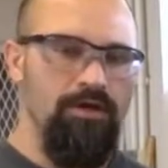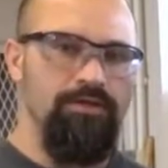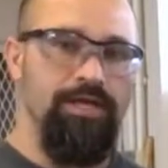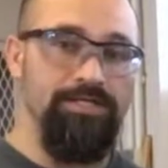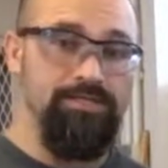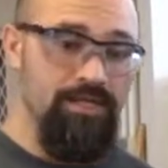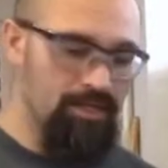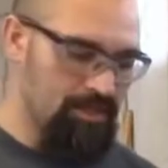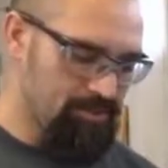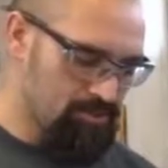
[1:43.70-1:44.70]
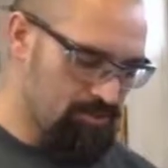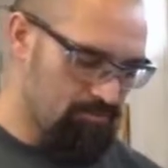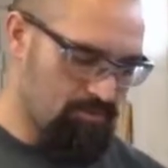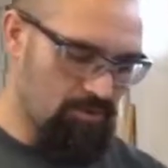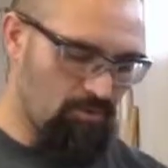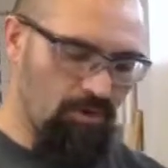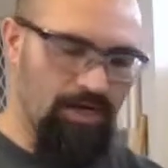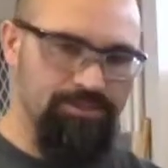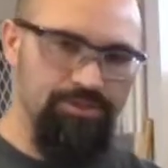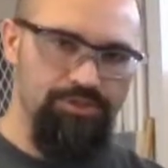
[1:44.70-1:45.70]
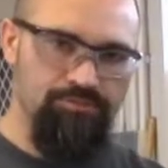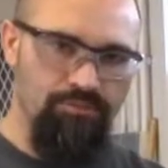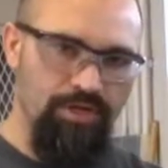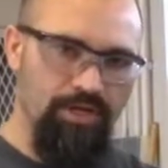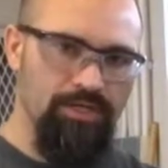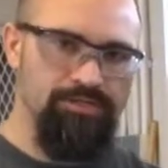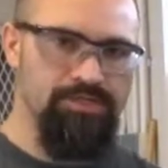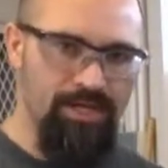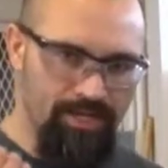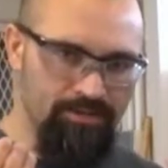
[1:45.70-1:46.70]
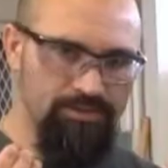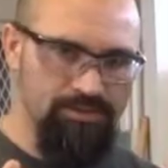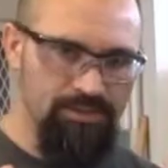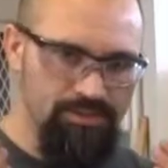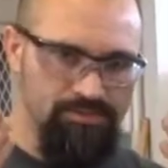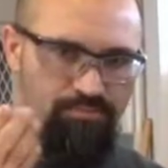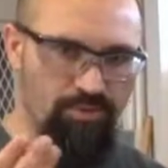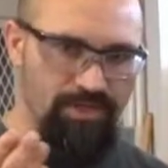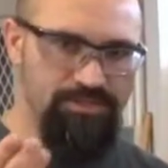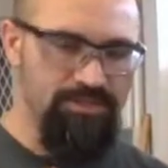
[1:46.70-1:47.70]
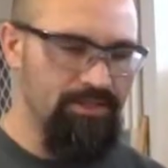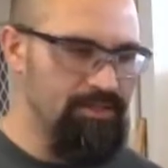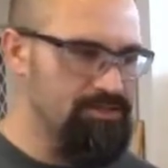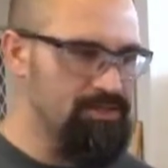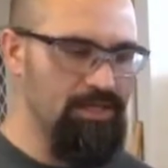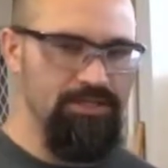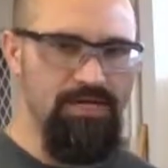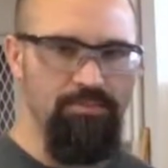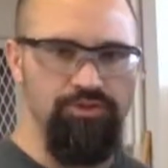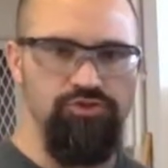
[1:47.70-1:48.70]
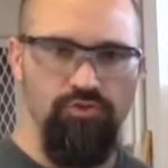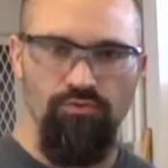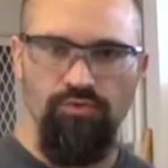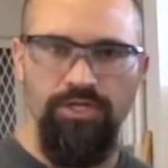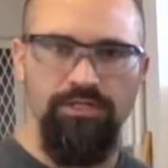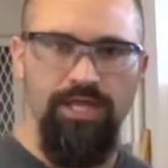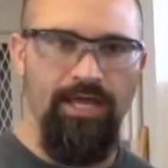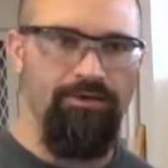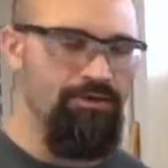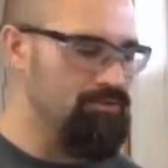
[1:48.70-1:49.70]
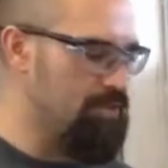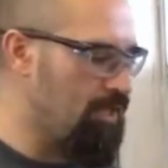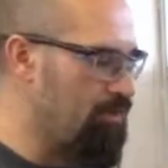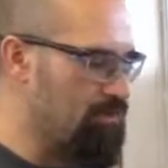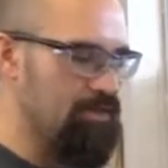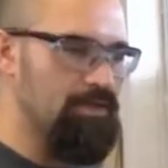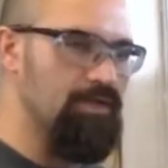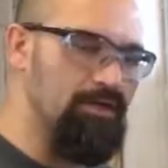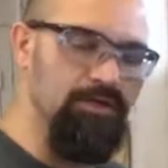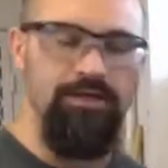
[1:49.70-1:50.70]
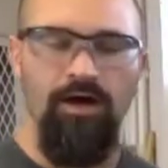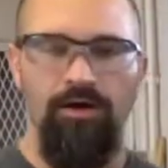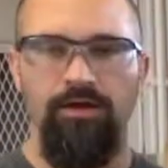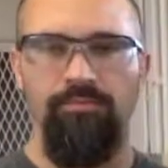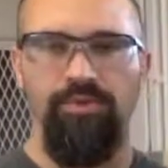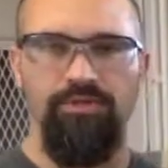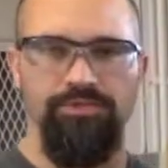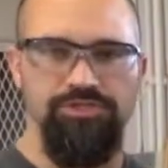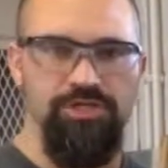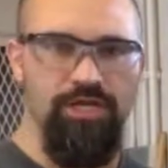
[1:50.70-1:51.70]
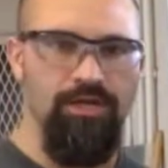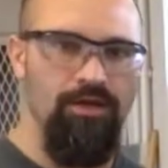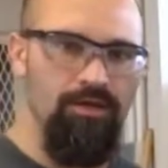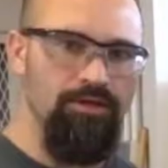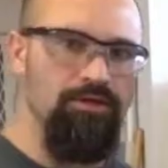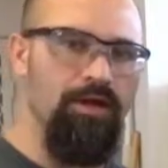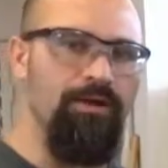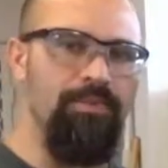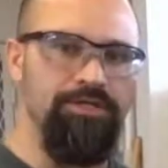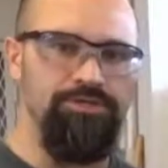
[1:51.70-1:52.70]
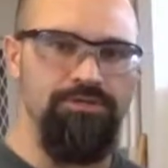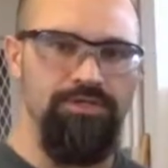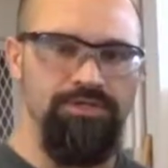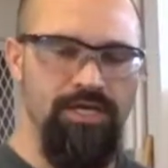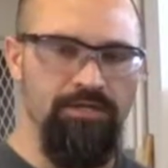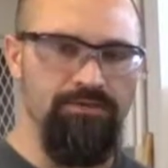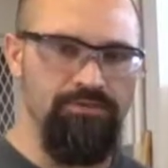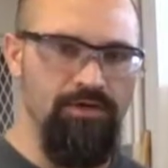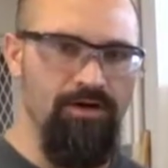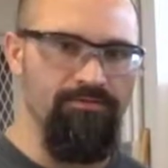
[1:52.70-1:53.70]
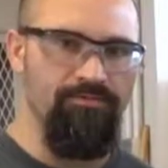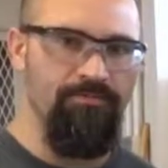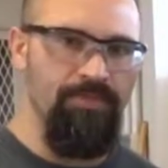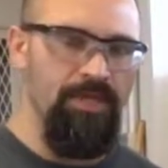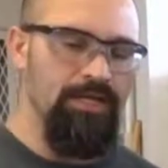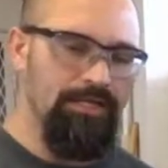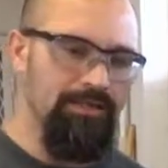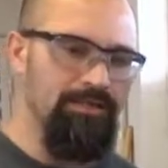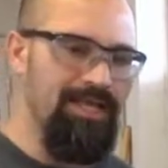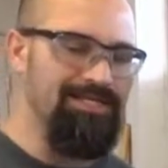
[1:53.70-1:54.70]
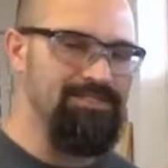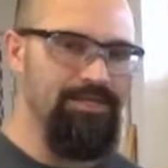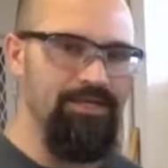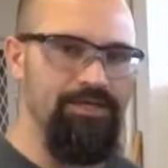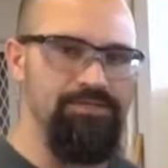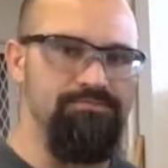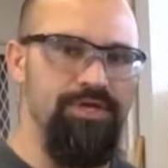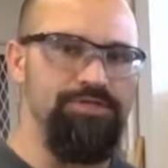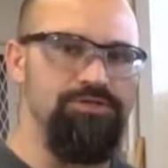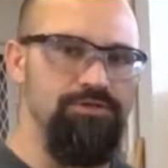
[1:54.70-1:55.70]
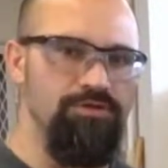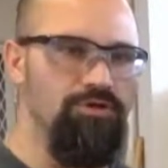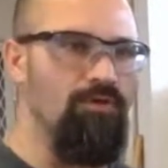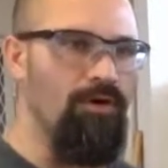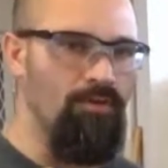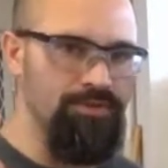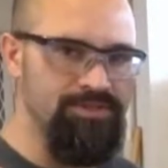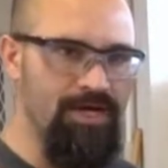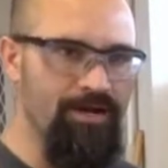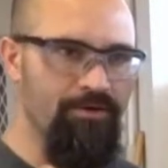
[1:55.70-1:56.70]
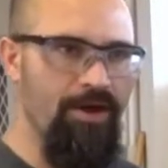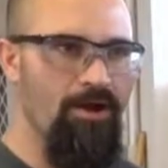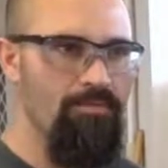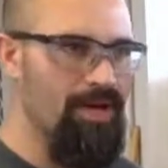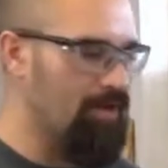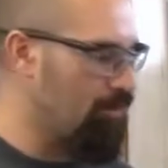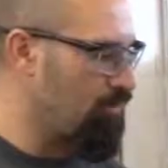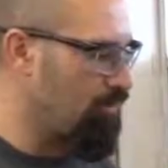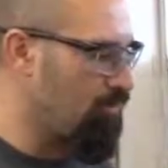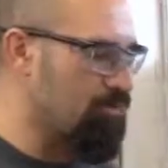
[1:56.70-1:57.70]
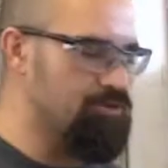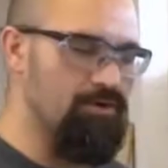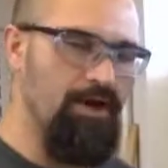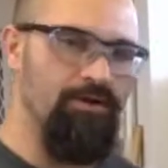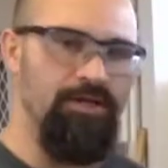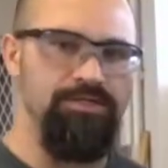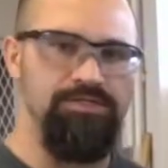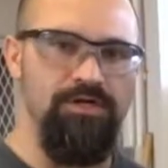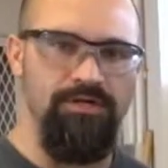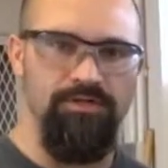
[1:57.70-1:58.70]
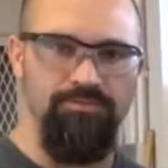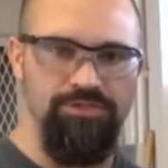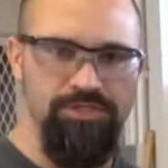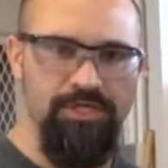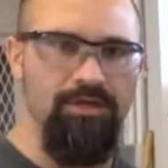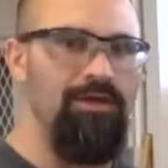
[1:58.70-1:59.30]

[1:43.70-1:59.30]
Next thing is no watches, rings, necklaces, bracelets, any type of jewelry, lanyards, anything that can get hung up in the machine, you got to make sure that you take those off. And then the last thing is make sure that you always tie your hair back. You don't want your hair to get stuck in the machine.